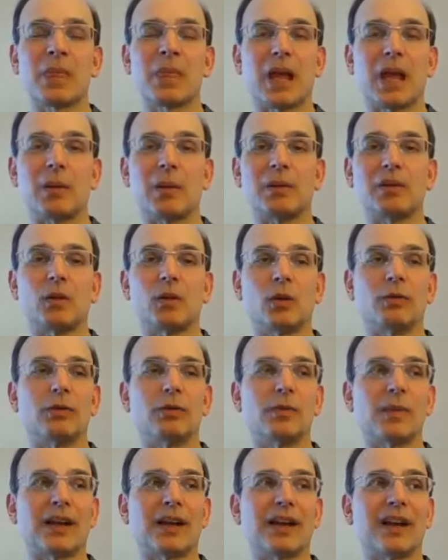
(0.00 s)
i've been told
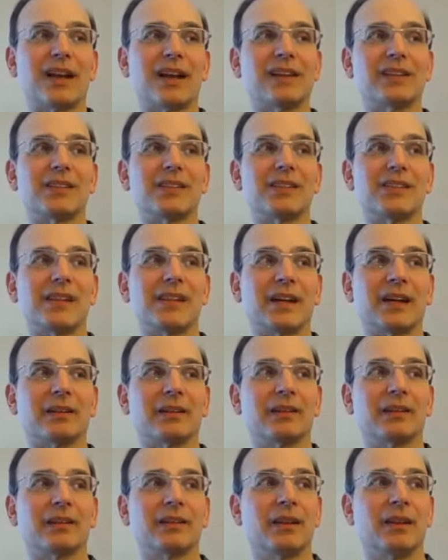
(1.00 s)
from my guidance
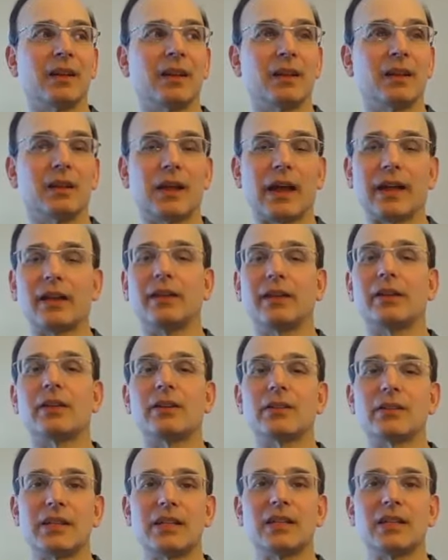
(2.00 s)
that light
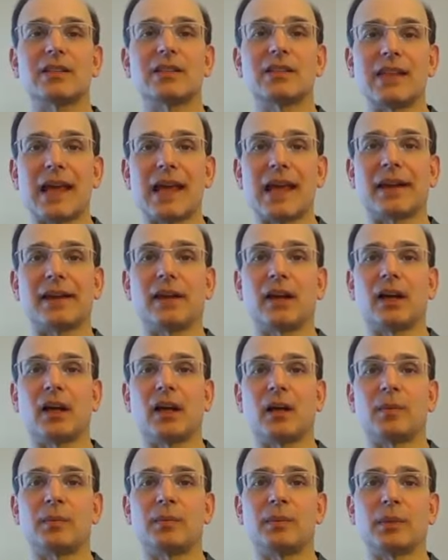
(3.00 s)
leaders need to stand
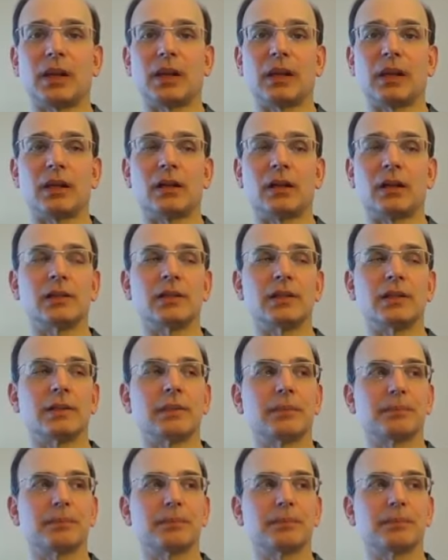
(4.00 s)
up and